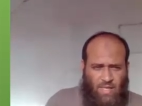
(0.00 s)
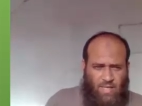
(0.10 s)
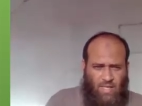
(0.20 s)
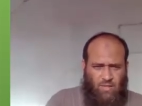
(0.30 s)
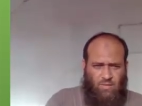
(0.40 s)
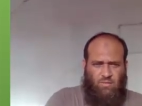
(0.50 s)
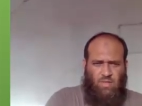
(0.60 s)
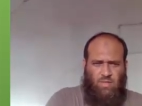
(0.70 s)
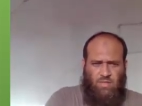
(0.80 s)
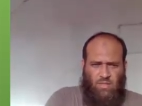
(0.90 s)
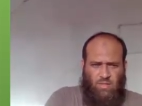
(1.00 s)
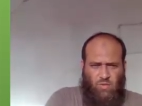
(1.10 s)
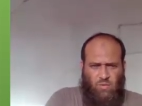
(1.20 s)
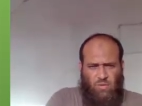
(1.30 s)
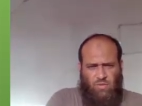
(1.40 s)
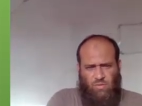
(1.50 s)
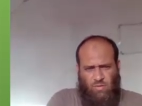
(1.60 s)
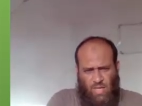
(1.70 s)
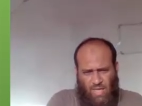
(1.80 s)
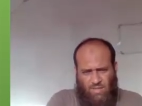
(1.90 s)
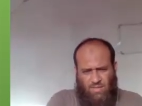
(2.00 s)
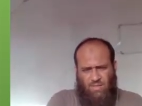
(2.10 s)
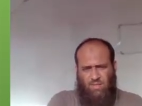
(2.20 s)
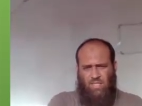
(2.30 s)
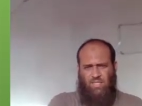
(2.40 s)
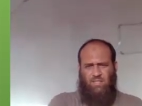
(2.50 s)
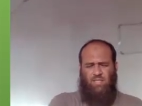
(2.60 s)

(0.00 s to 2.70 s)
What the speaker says: Now, do also has these